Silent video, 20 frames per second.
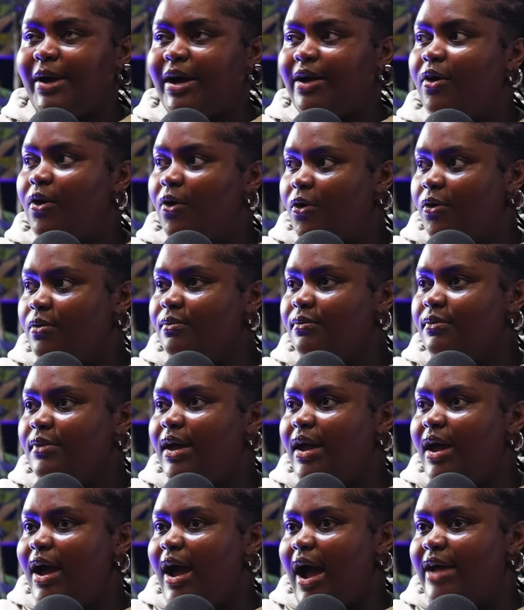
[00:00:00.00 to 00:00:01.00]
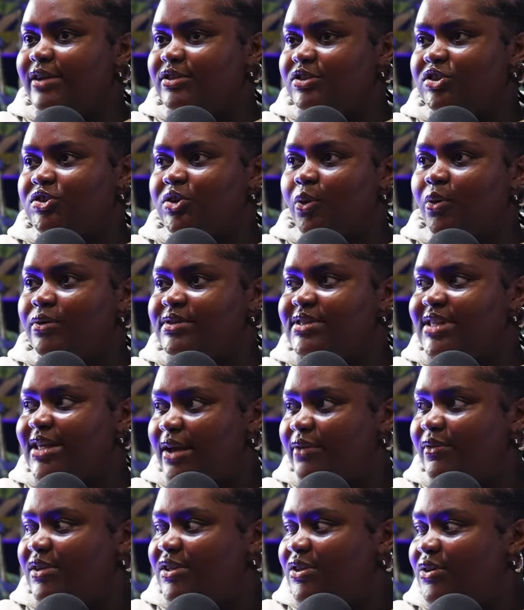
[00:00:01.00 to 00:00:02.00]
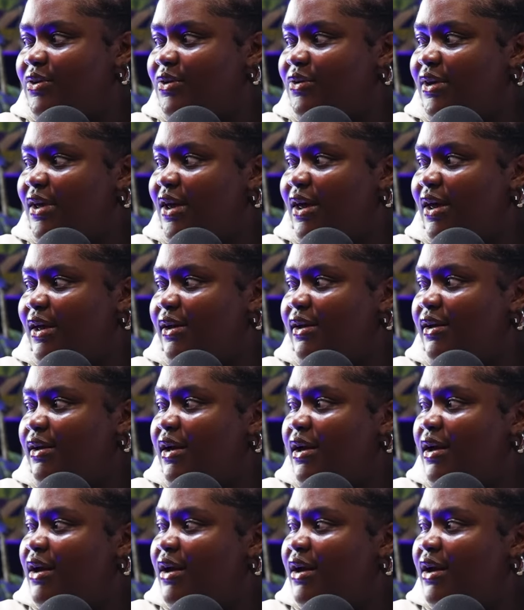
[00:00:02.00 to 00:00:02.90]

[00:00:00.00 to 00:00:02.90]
back home and shows here in the U K?